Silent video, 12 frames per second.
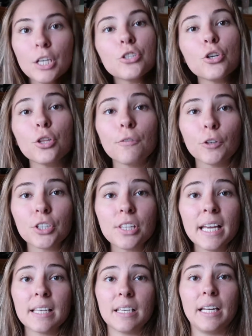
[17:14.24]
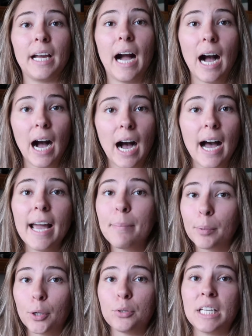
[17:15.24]
So the first thing is eating a high
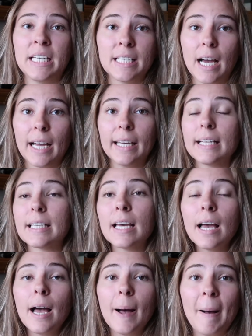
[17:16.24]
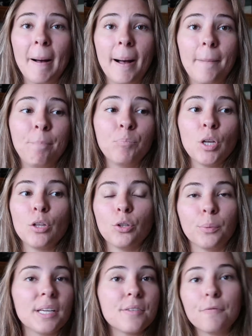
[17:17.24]
protein diet.
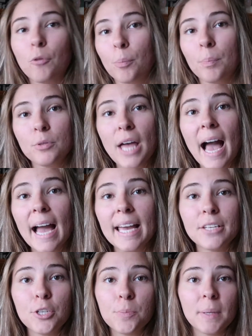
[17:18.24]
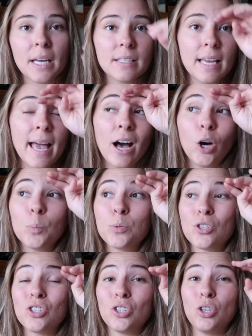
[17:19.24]
The reason for that is just because it
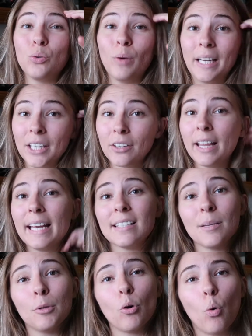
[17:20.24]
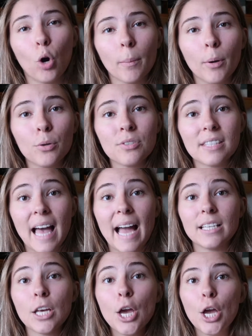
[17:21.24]
helps to regulate some of the hormones
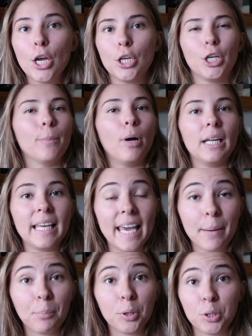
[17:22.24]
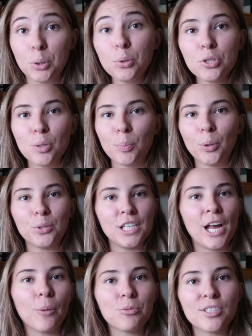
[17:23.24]
that your body can't produce. The
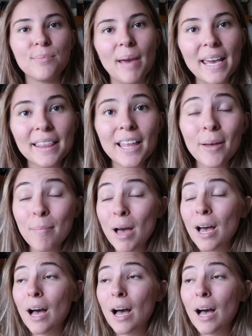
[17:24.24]
protein helps to make them.